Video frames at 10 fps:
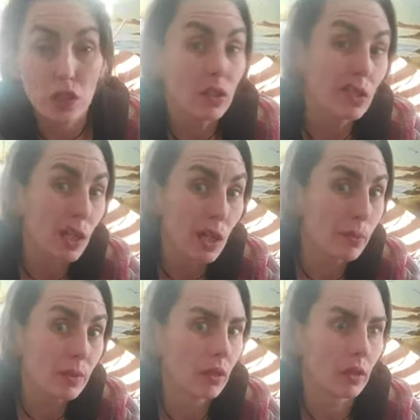You can look up
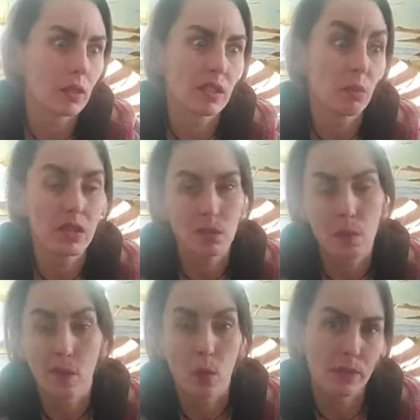symbolism
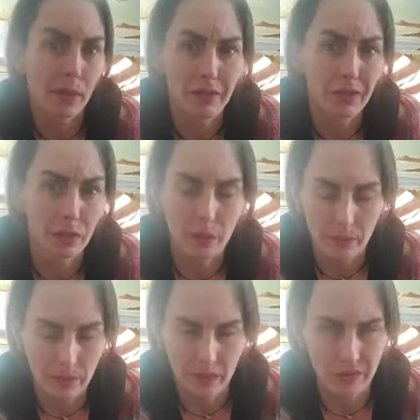of horse,
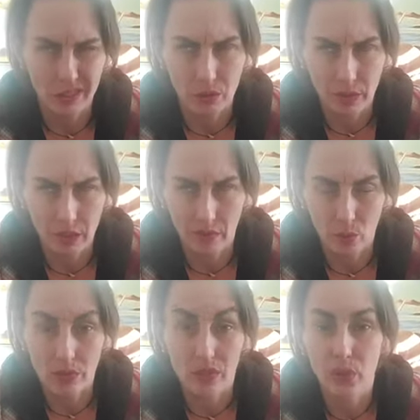metaphysical meaning of
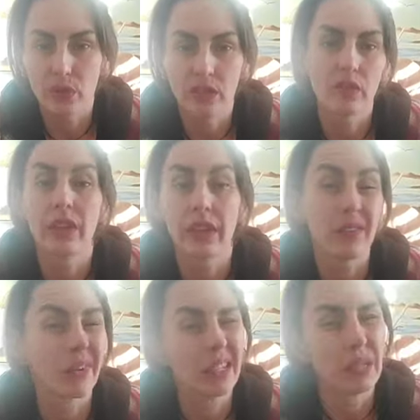horse too, and like
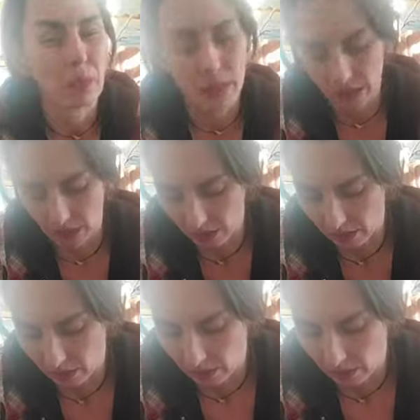find deeper meaning in it.